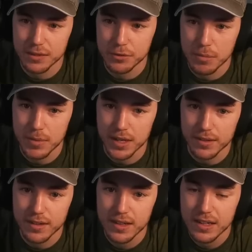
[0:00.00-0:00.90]
for a
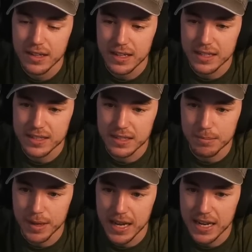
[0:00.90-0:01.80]
month. Is it
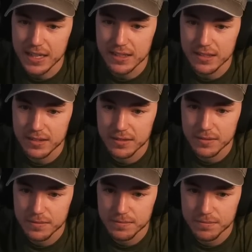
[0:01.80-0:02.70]
bad?
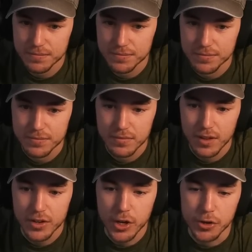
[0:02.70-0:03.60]

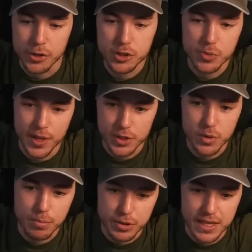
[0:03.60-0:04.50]
No, you just went into
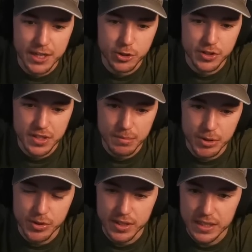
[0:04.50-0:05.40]
a pretentious
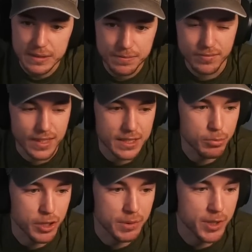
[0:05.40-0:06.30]
community. That's
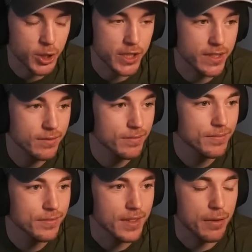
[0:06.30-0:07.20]
pretty much it.
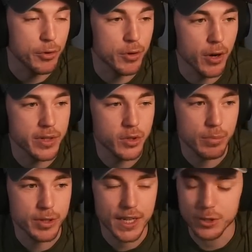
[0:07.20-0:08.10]
If you go into a
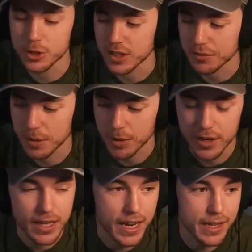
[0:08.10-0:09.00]
pretentious enough
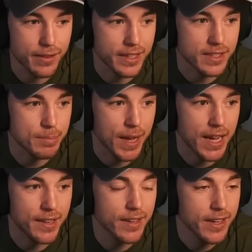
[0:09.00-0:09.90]
community, anything is
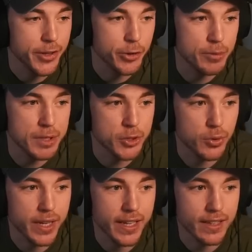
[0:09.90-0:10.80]
bad. You could be
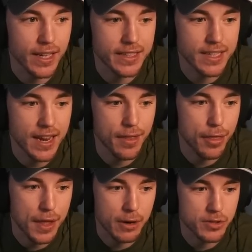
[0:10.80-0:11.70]
drinking like
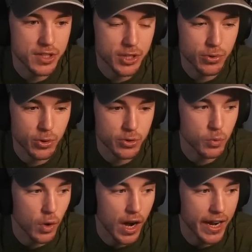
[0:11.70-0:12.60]
10,000-year-old
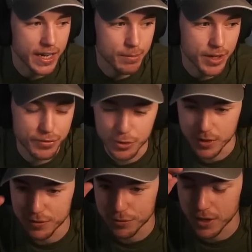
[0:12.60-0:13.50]
wine, but if you're
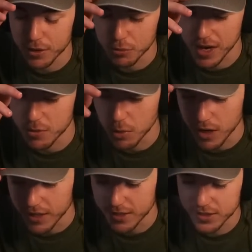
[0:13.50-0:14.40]
in front of the right
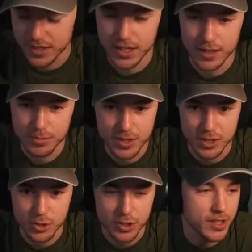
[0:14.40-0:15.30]
wine snobs,
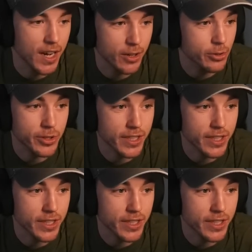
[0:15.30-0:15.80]
it's just not old